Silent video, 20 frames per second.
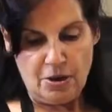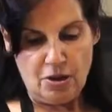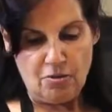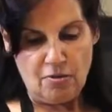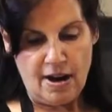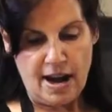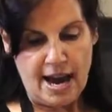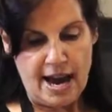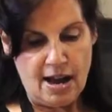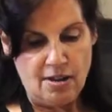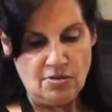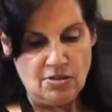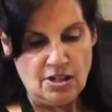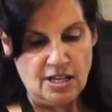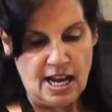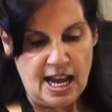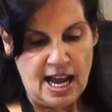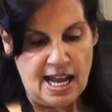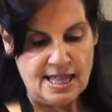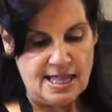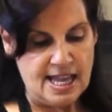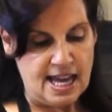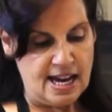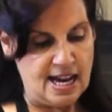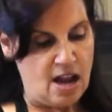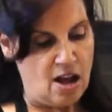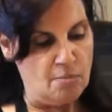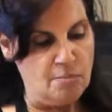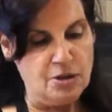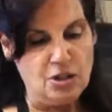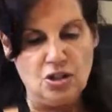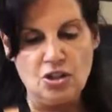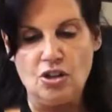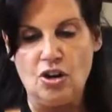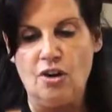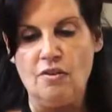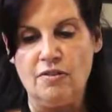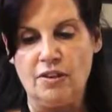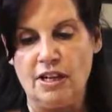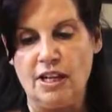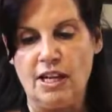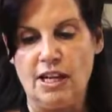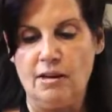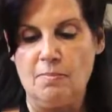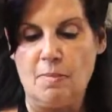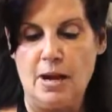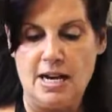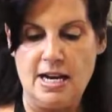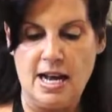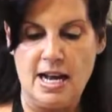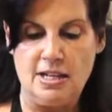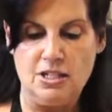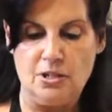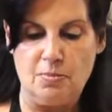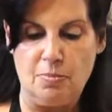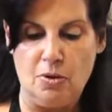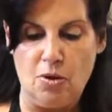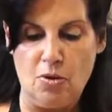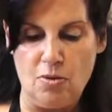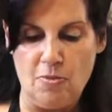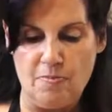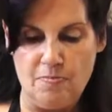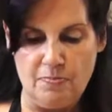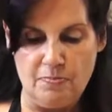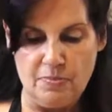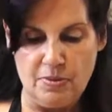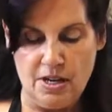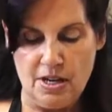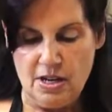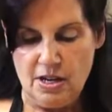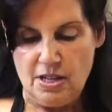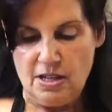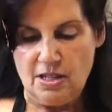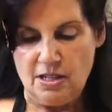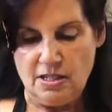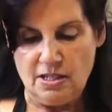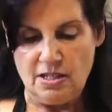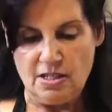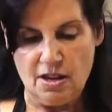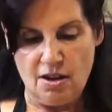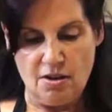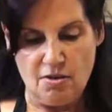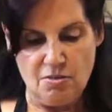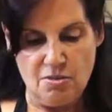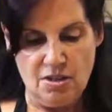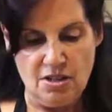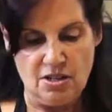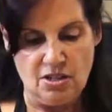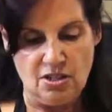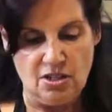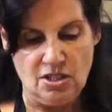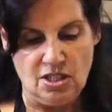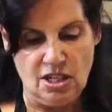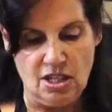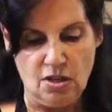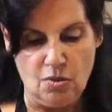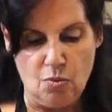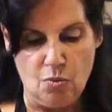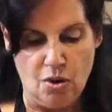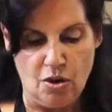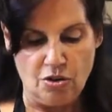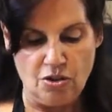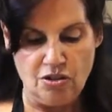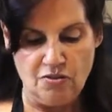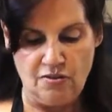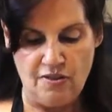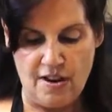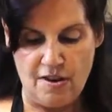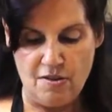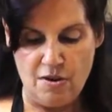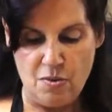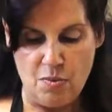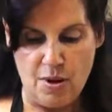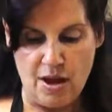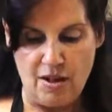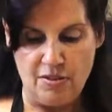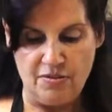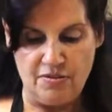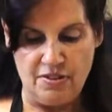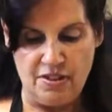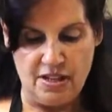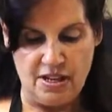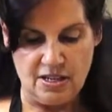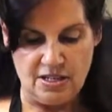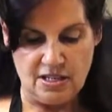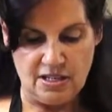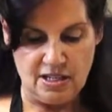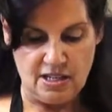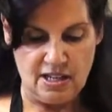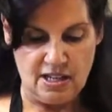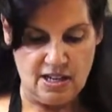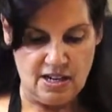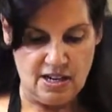it around, and then I'll be serving it in my nice bowl. So this tin works very well for this.